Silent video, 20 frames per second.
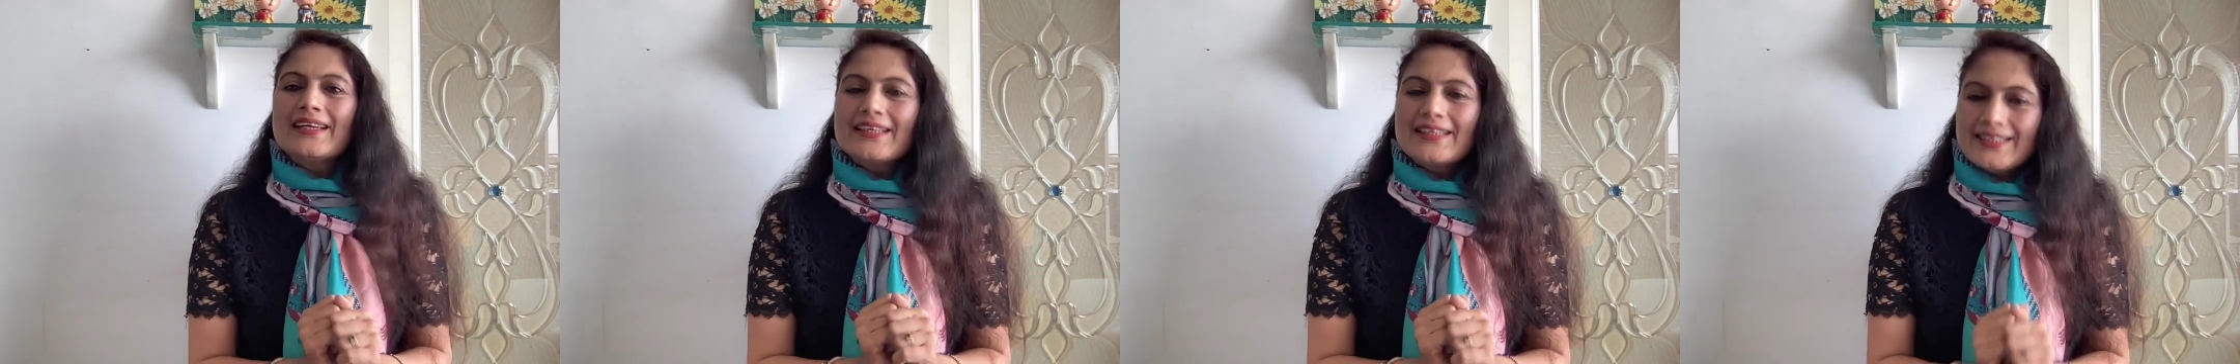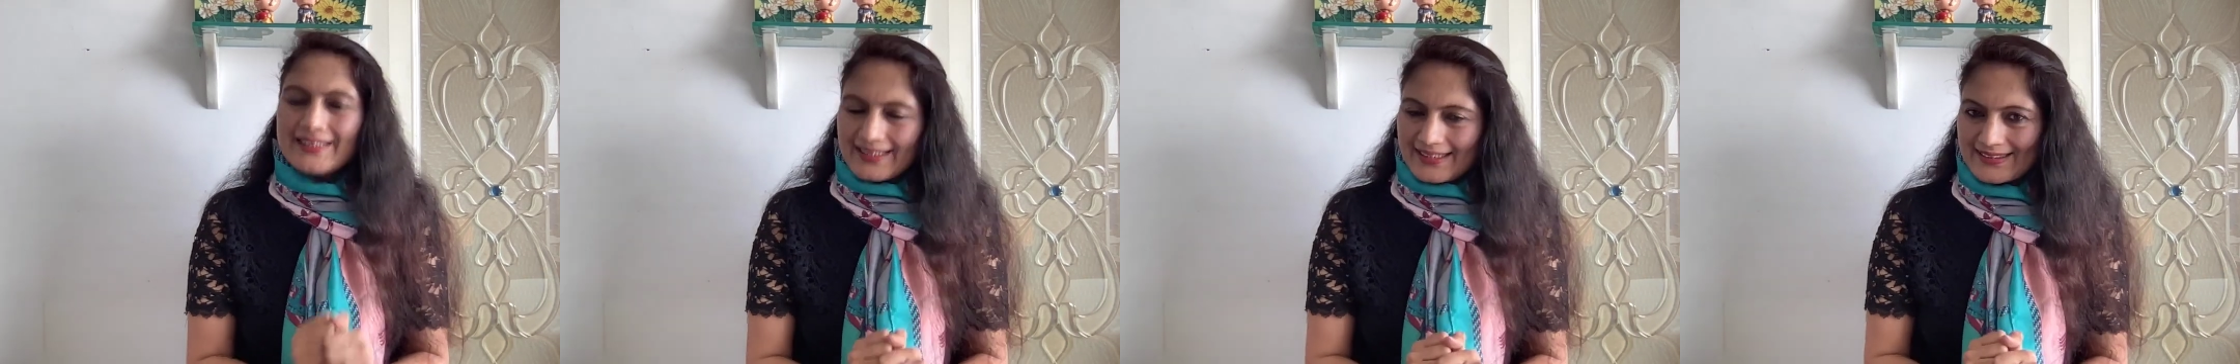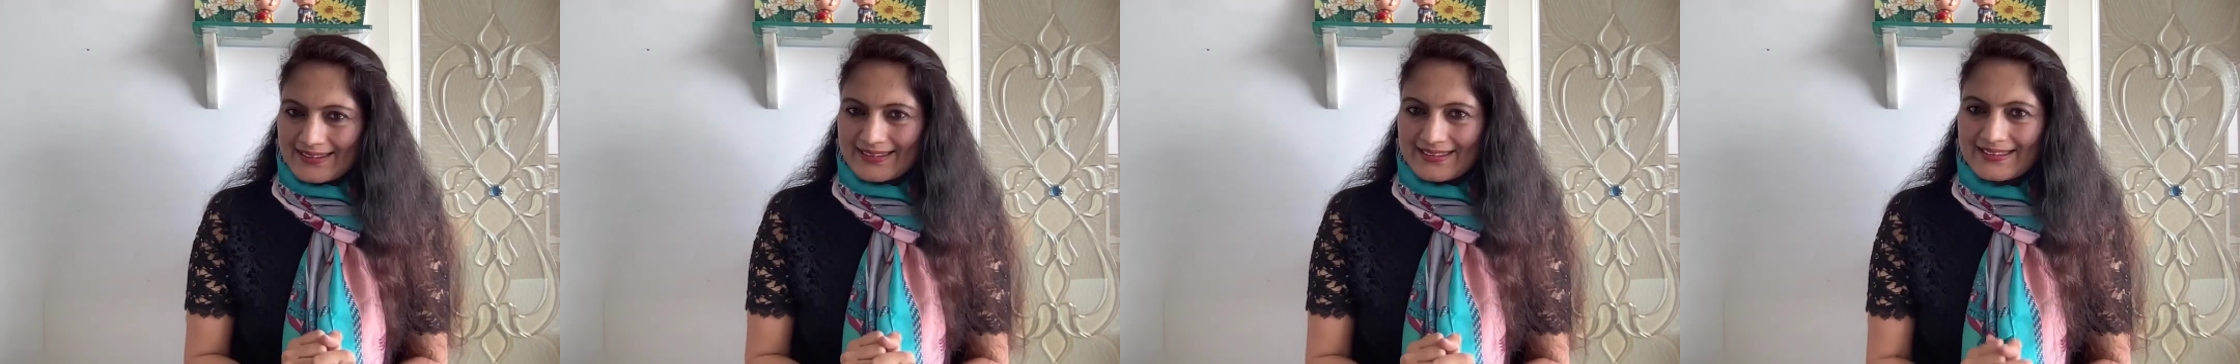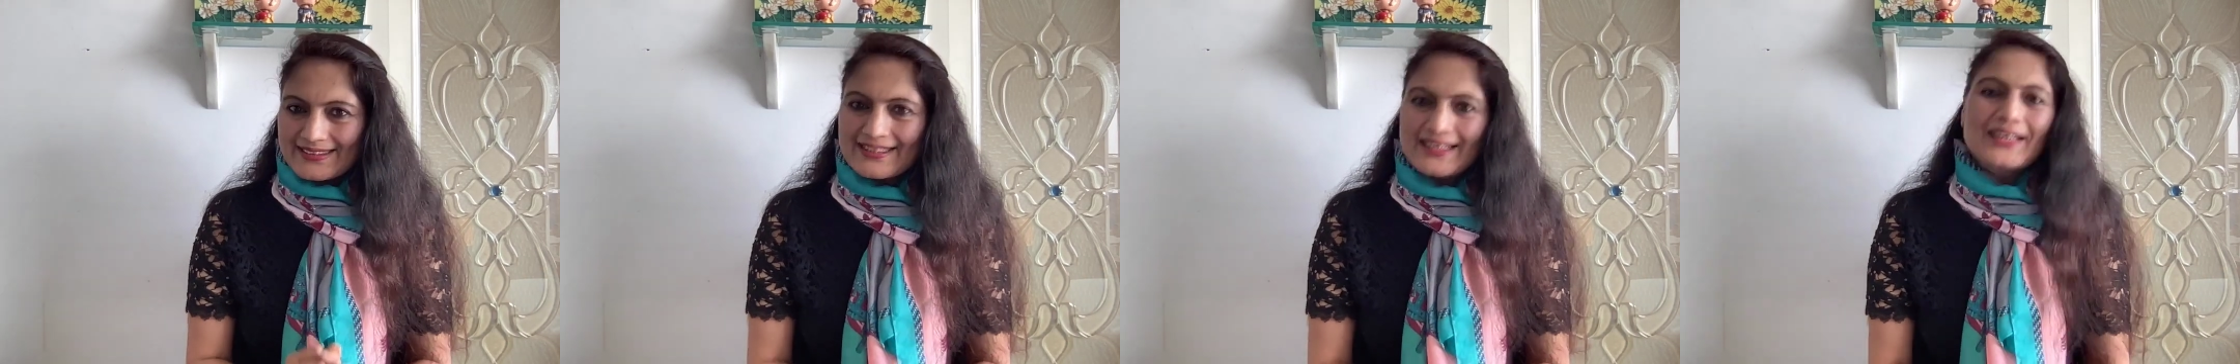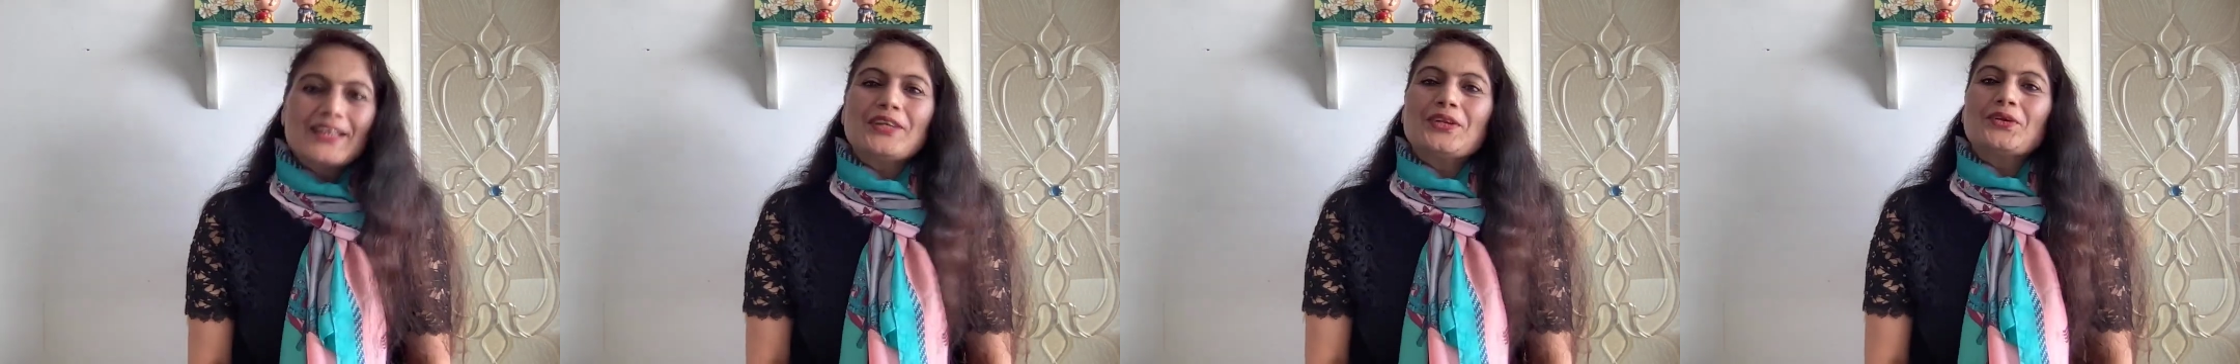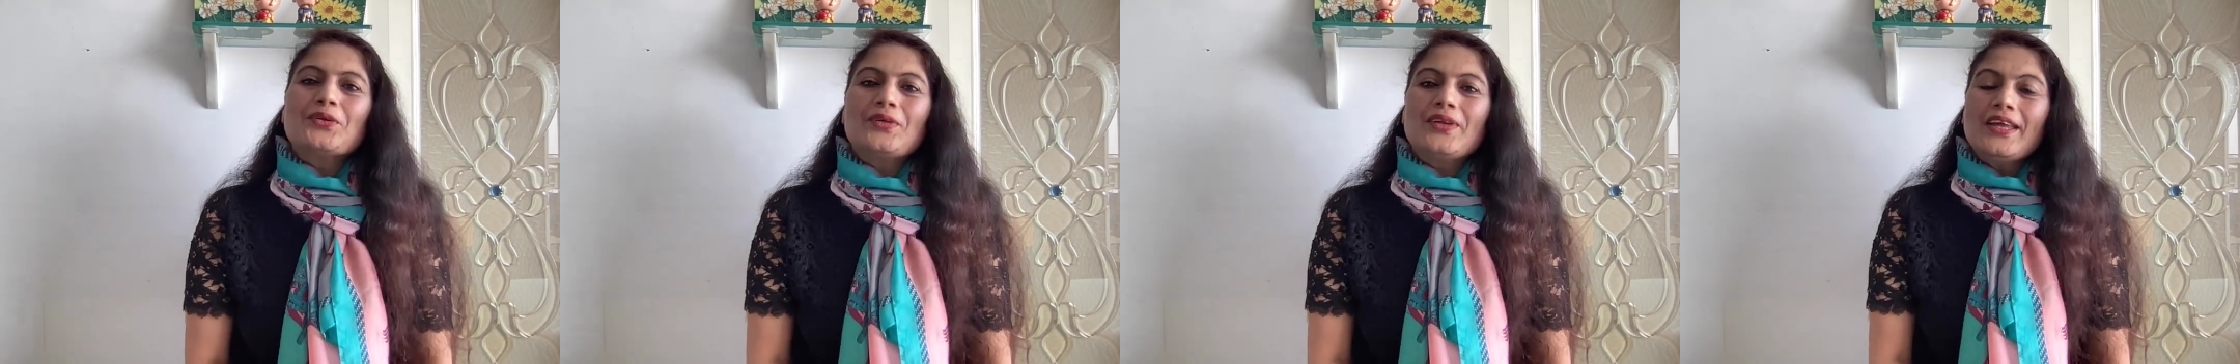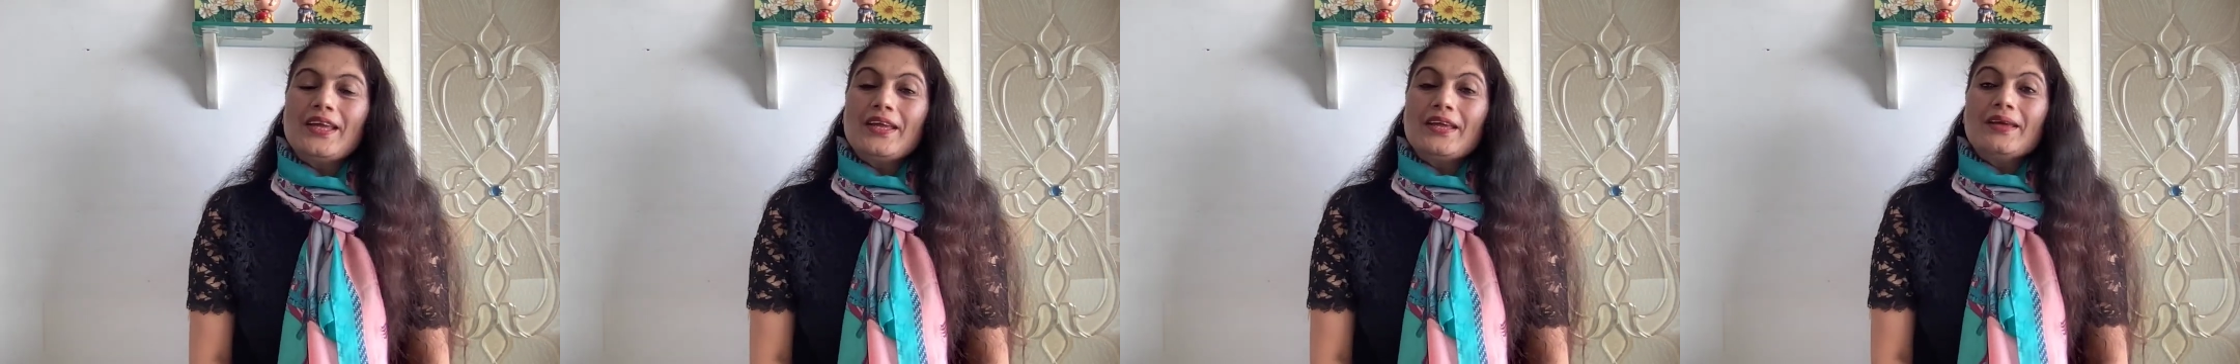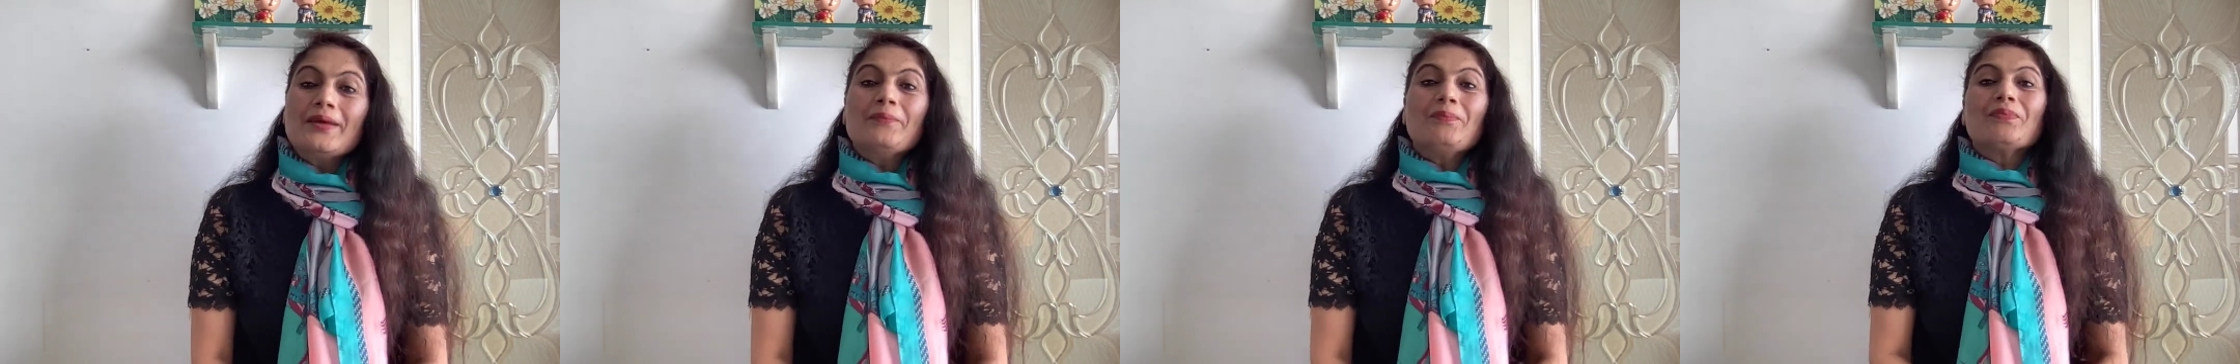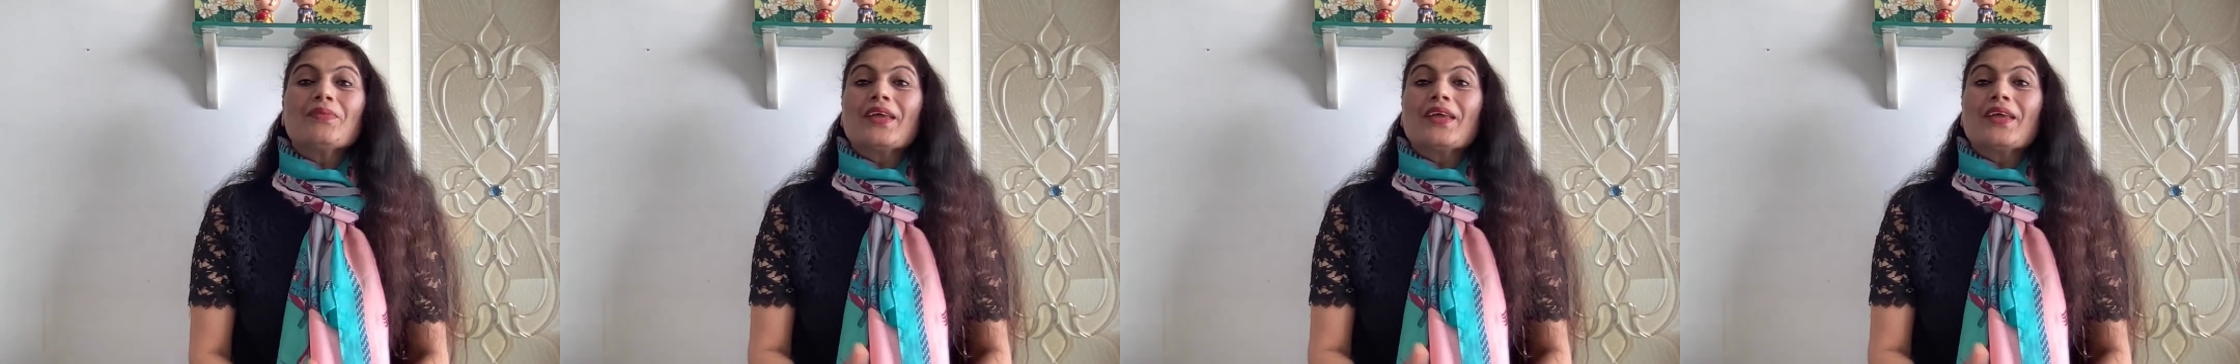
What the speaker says: Yes, today